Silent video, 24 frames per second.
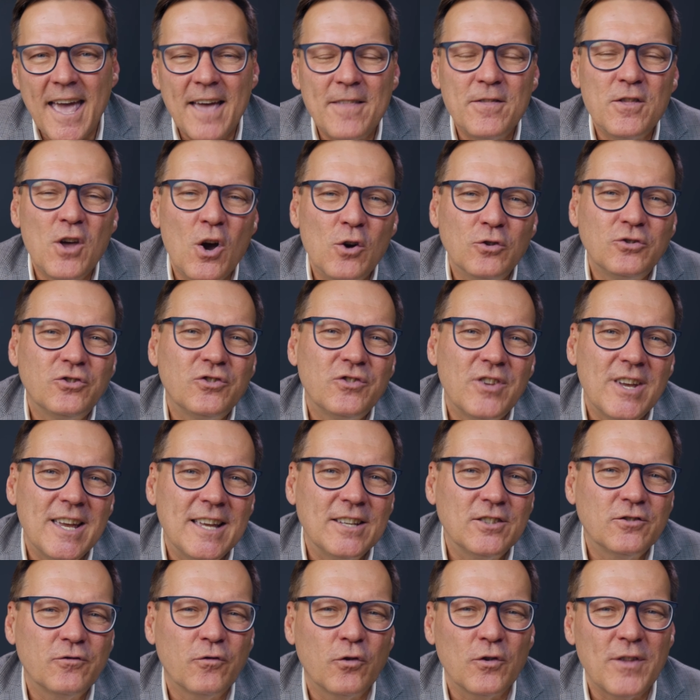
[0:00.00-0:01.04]
and those
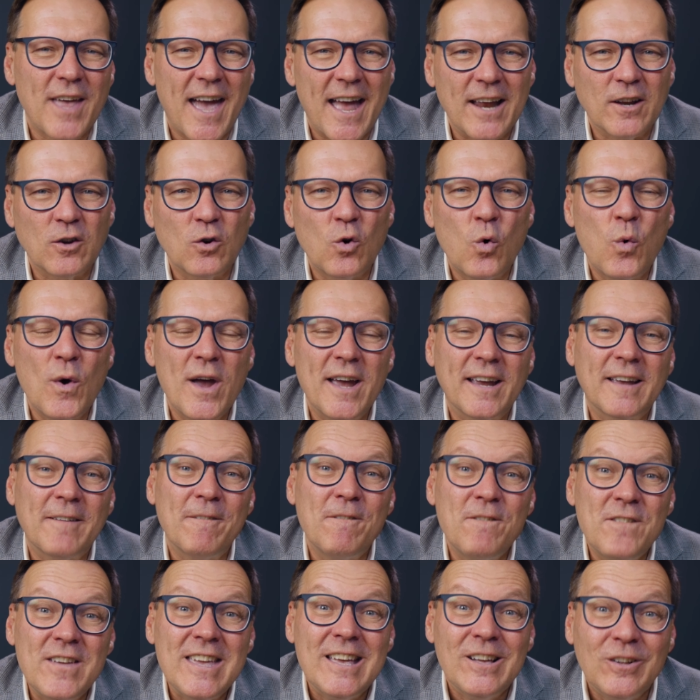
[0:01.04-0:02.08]
things for that quick
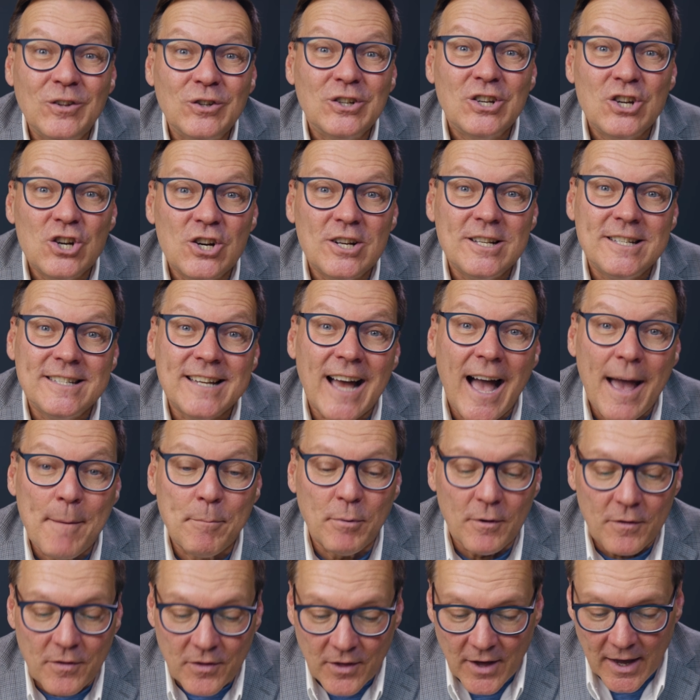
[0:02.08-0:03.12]
feel good
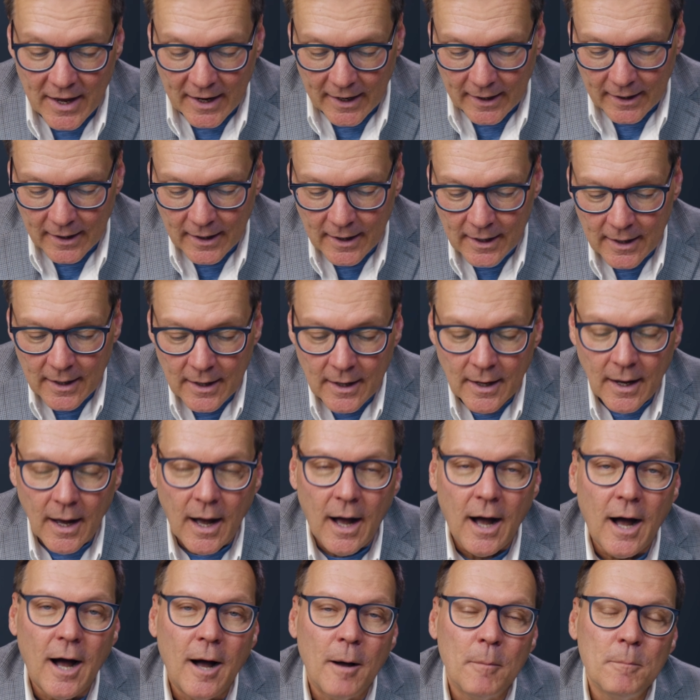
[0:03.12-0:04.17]
type of thing.
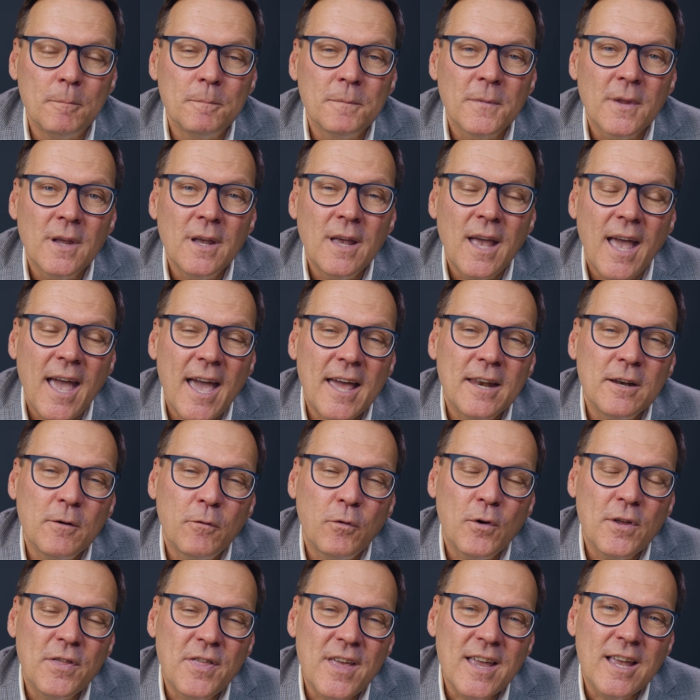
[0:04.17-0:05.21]
Um, and
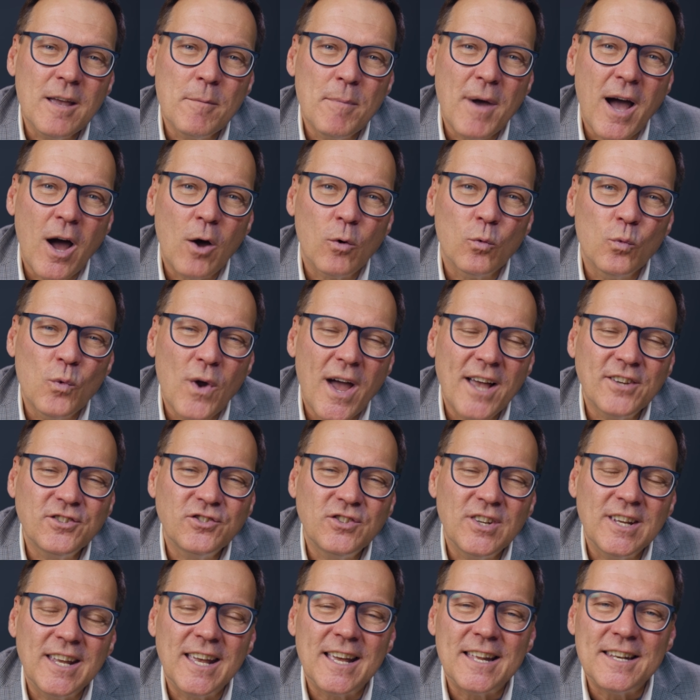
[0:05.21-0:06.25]
if we think about
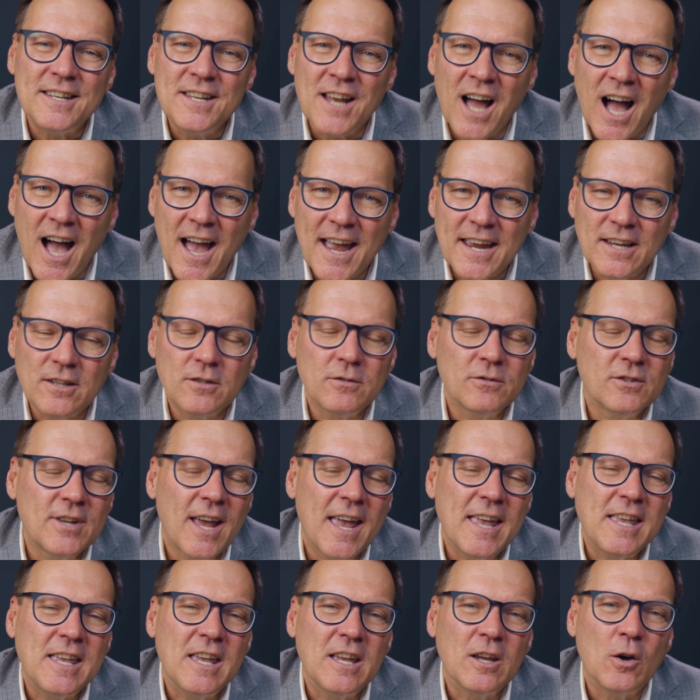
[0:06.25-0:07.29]
resting at night,
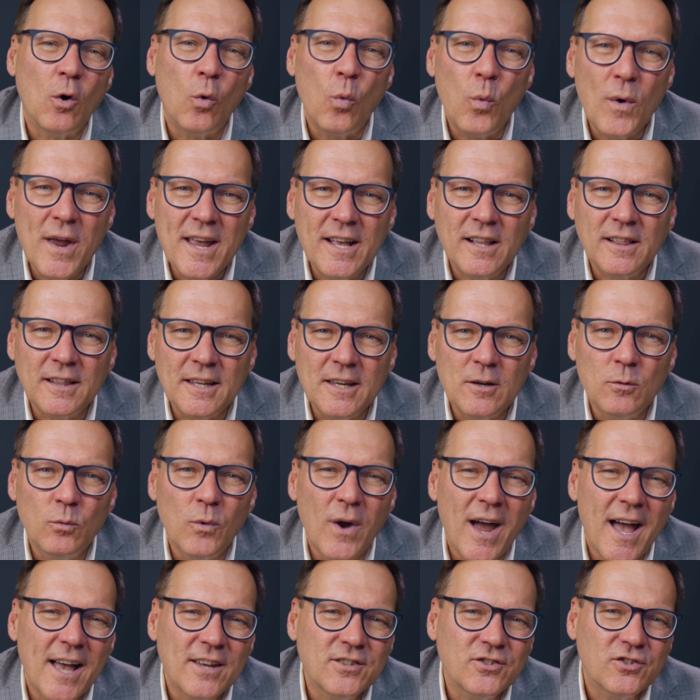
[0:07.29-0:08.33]
taking a weekly
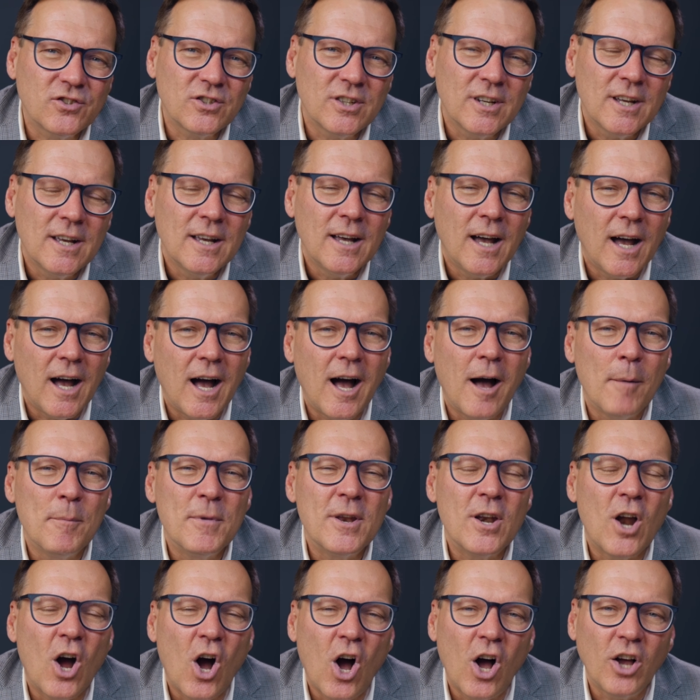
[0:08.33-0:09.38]
rest, um,
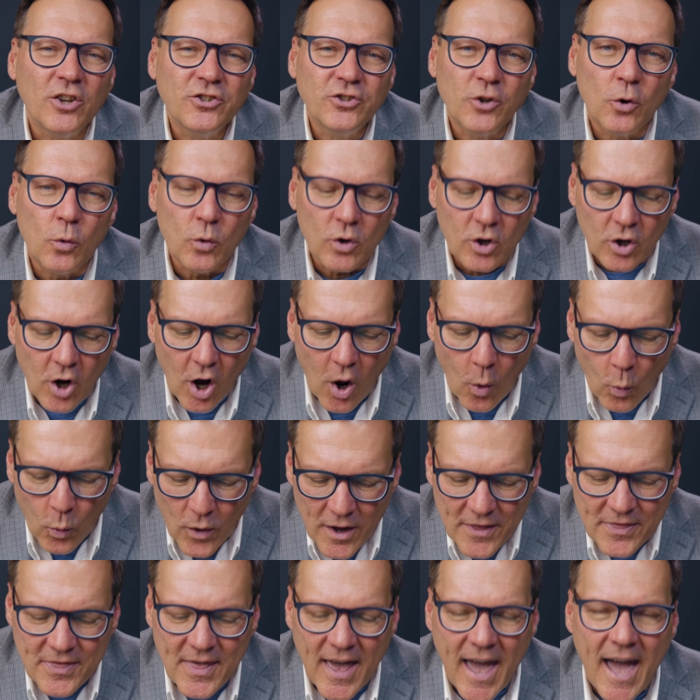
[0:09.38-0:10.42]
and also
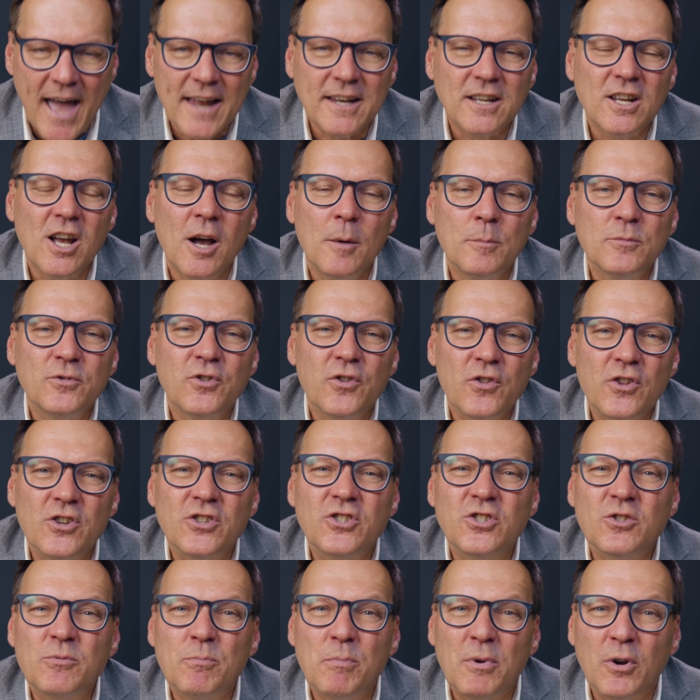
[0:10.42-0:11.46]
with that comes the
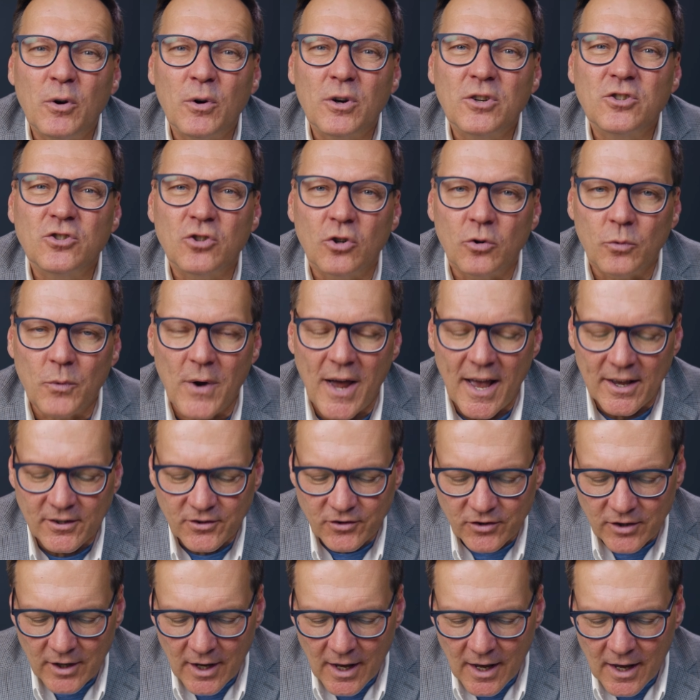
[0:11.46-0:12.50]
spiritual
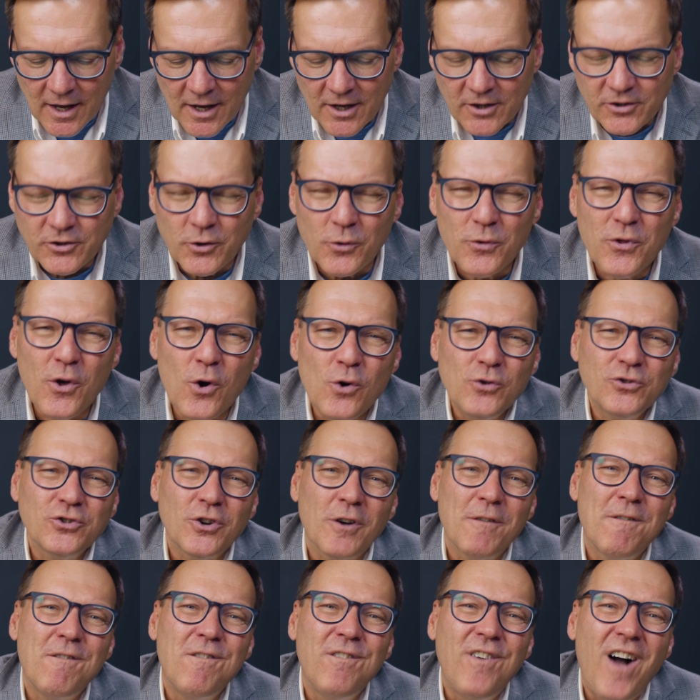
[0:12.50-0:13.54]
rest. So, those
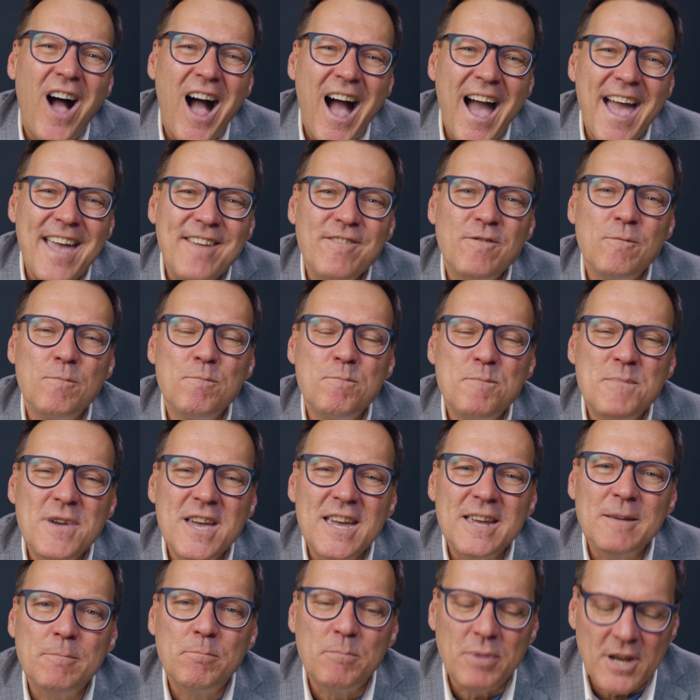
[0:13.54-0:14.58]
are five
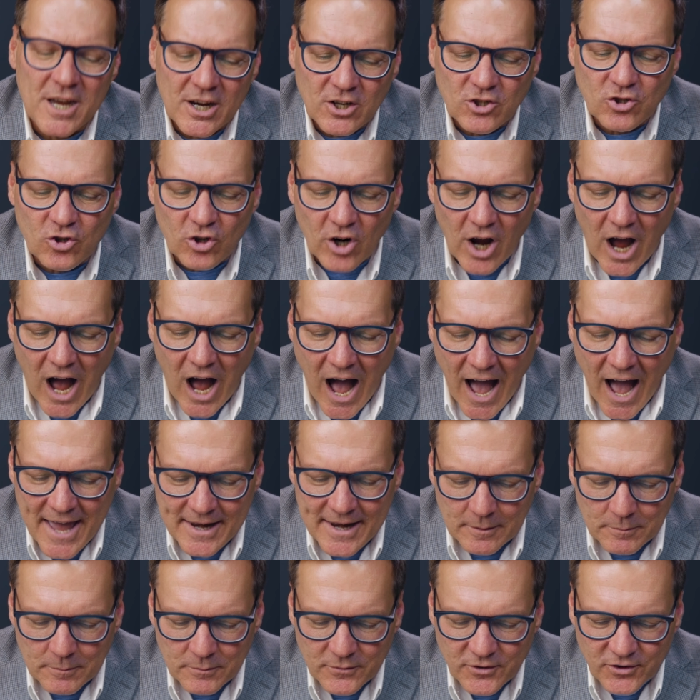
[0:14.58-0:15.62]
big picture
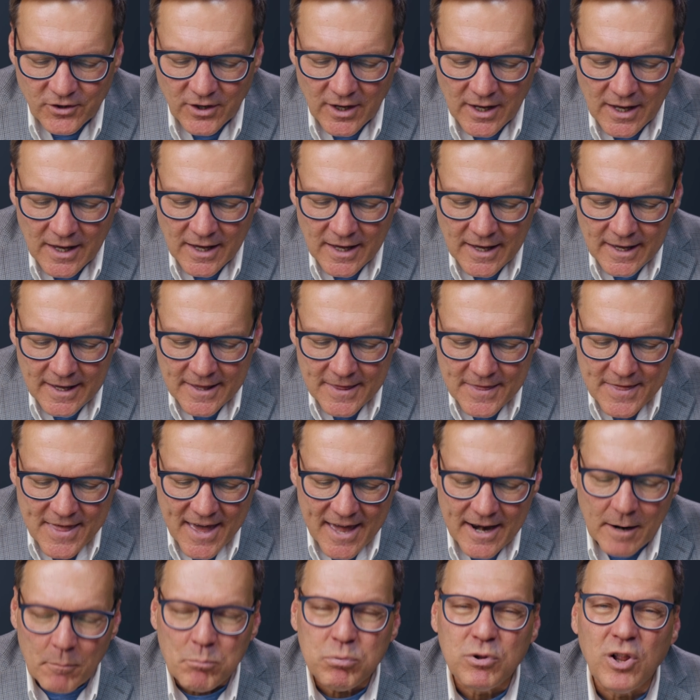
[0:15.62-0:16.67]
items
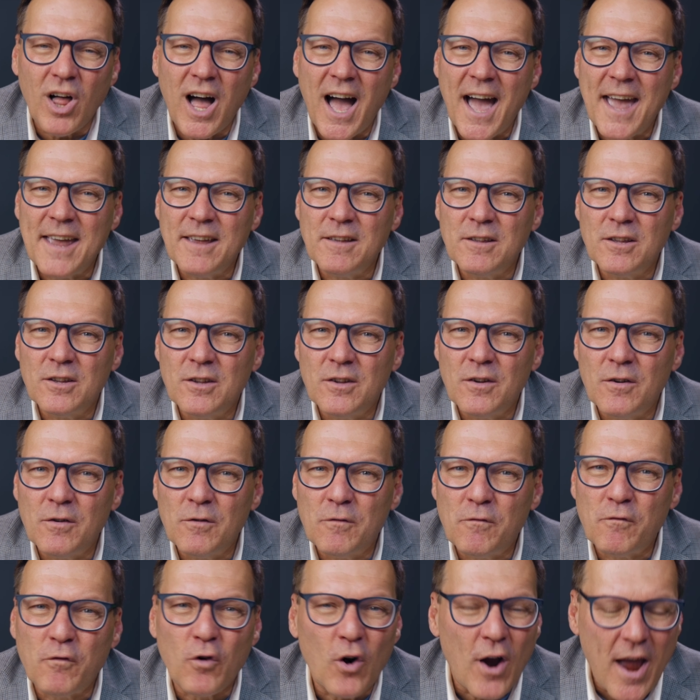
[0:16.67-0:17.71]
that apply
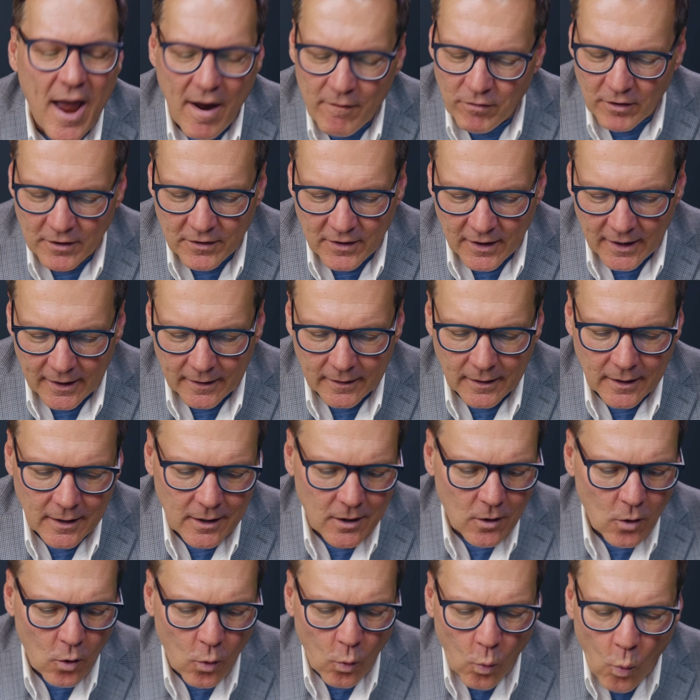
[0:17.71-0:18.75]
for everything
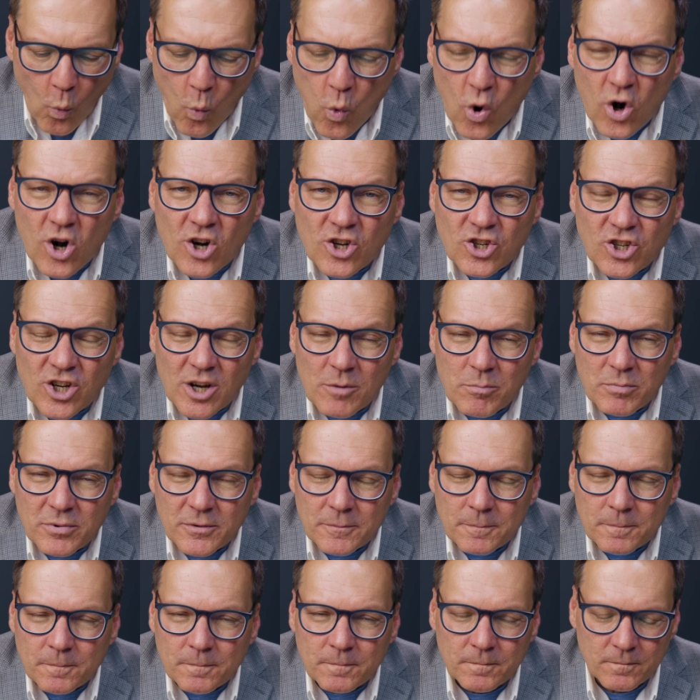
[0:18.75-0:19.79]
worship,
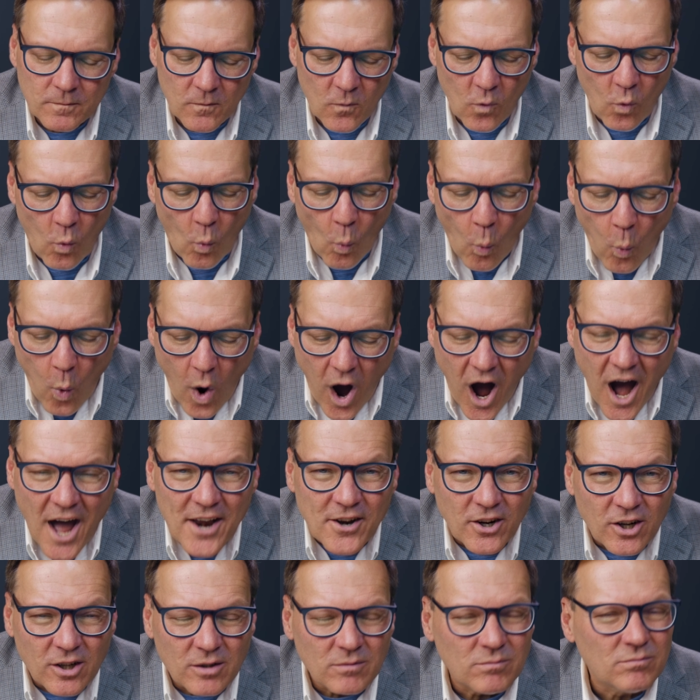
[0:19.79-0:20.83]

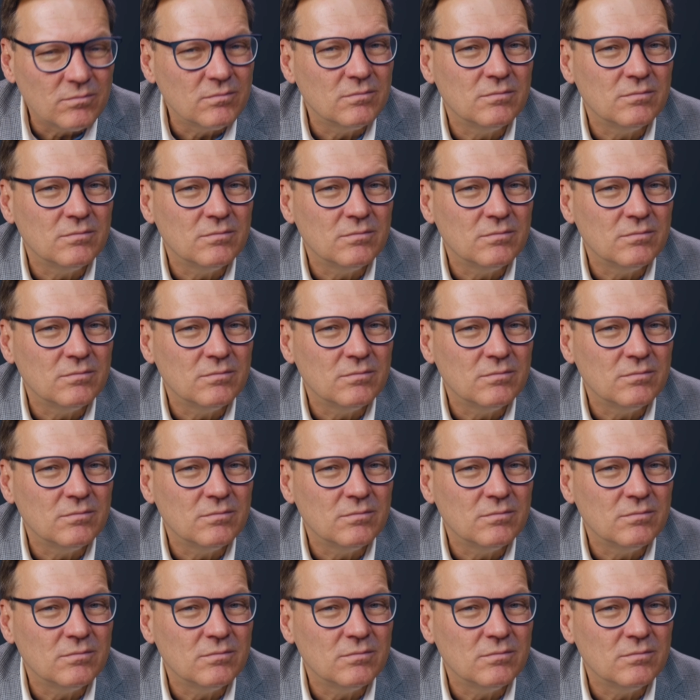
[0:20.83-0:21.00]
water,